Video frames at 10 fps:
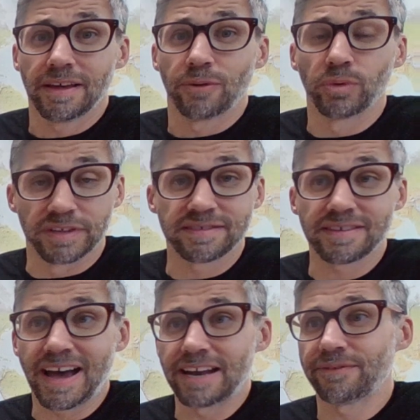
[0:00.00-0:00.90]
will
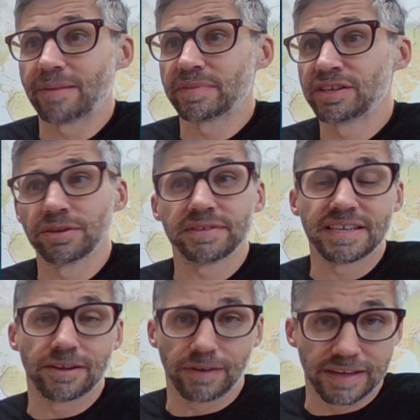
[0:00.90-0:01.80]
decide if I'm
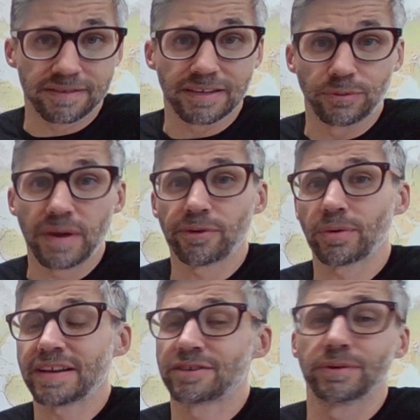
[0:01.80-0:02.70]
guilty or innocent. We have a
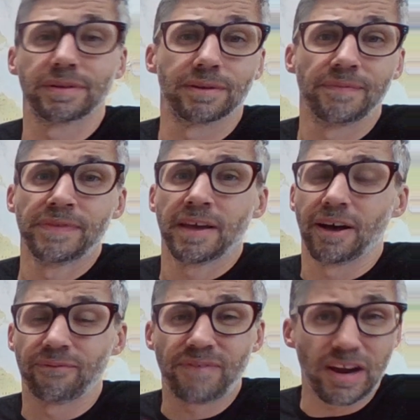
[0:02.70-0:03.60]
right to
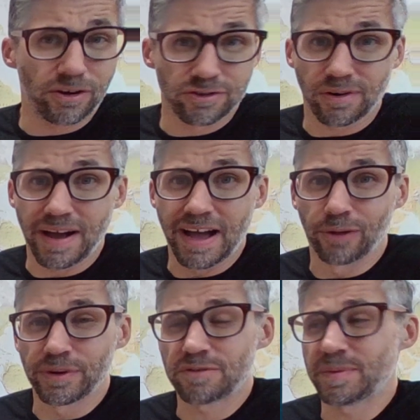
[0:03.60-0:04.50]
a fair
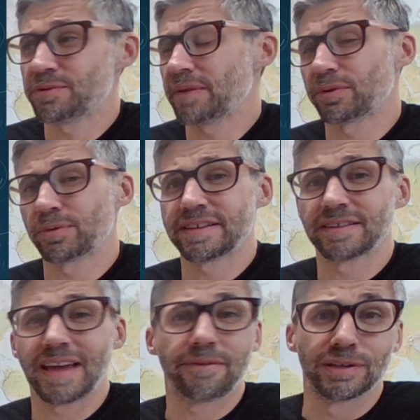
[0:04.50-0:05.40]
trial, which means we have a right
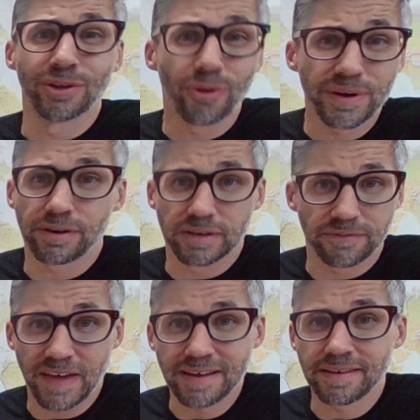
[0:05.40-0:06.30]
to have a lawyer
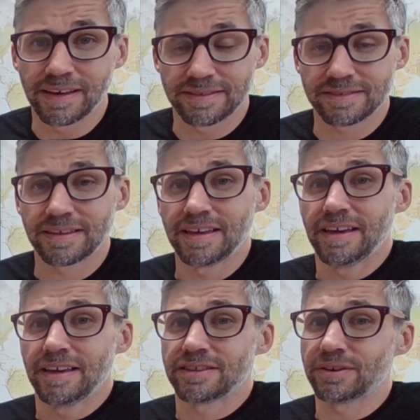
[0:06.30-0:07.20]
defend us.
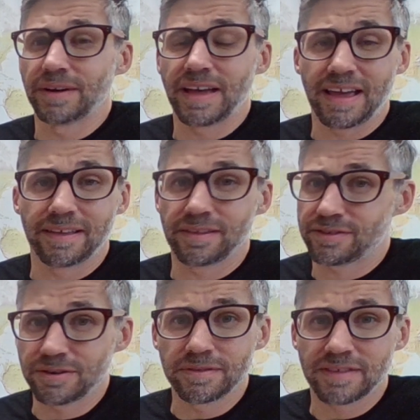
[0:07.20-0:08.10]
So
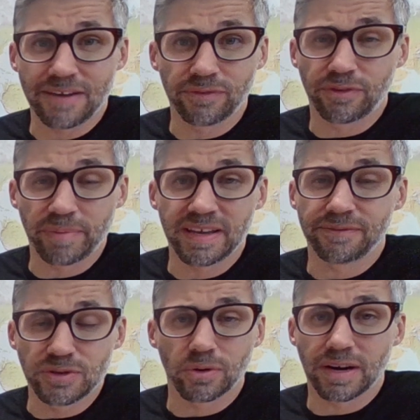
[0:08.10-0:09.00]
students, heaven forbid,
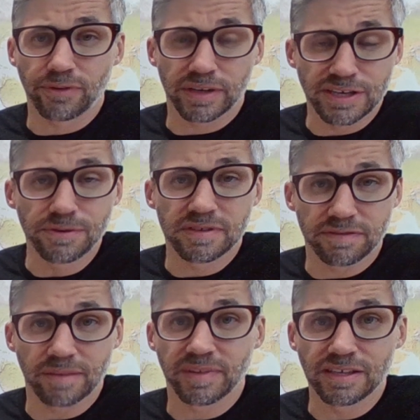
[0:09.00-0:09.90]
if you are ever accused
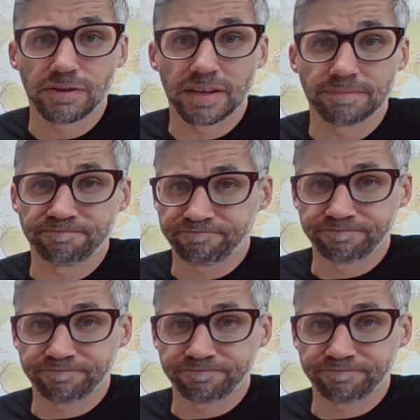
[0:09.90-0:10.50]
of something you didn't